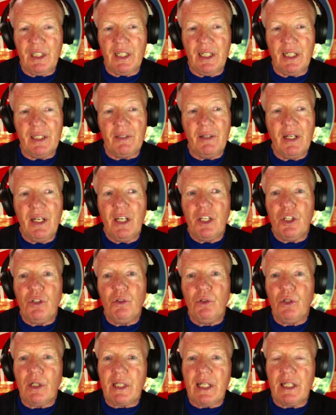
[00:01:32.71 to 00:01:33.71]
And you
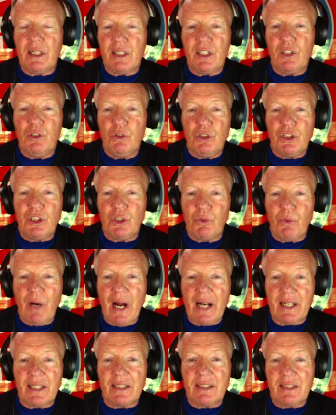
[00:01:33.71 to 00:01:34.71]
look at the Houston
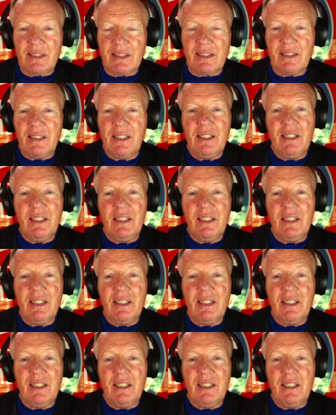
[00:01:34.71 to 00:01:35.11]
Rockets.